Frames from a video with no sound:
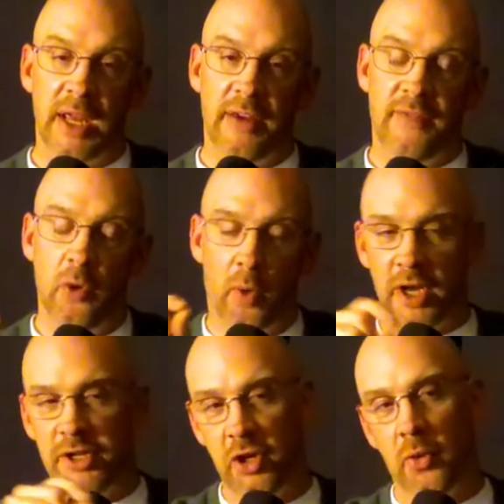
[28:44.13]
If you want
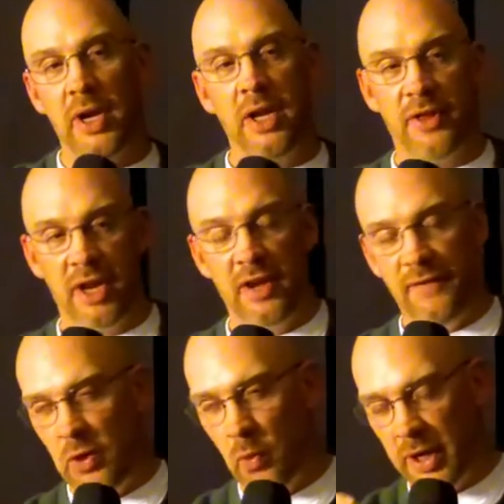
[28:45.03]
to do anything,
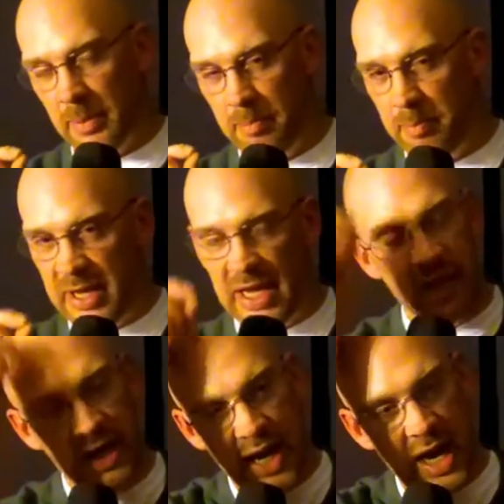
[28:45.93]
if you want to
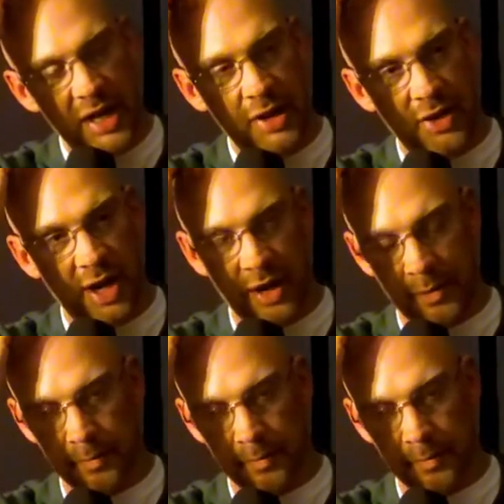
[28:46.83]
be anything,